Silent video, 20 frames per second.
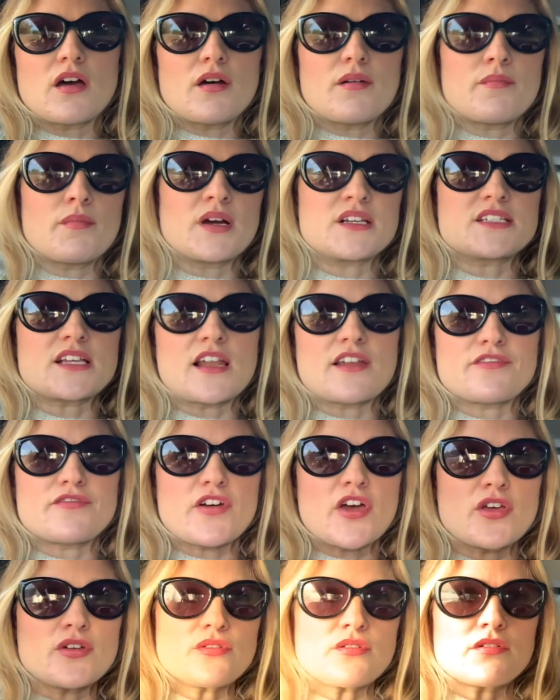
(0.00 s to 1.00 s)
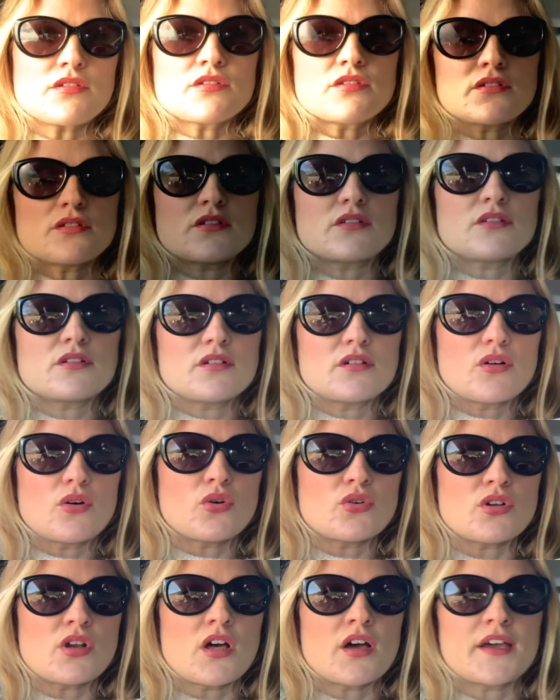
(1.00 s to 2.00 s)
my telephone,
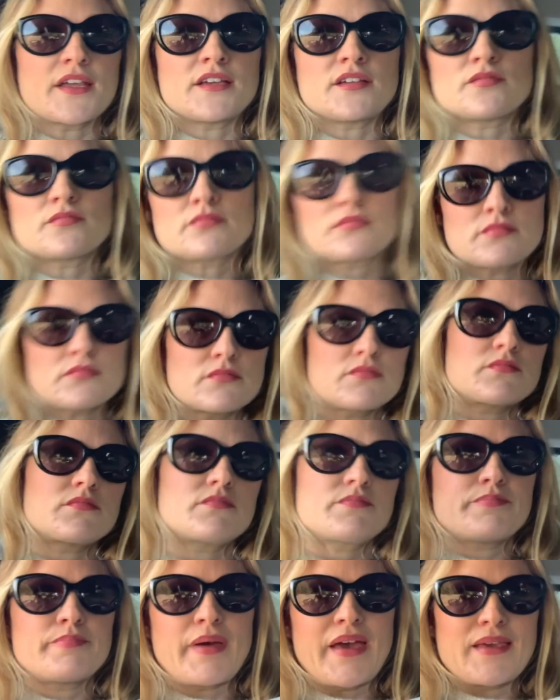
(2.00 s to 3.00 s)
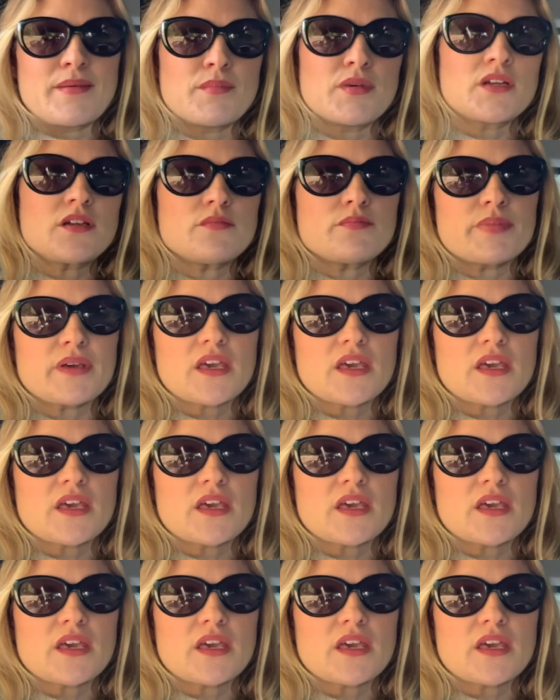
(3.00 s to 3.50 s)
online payment,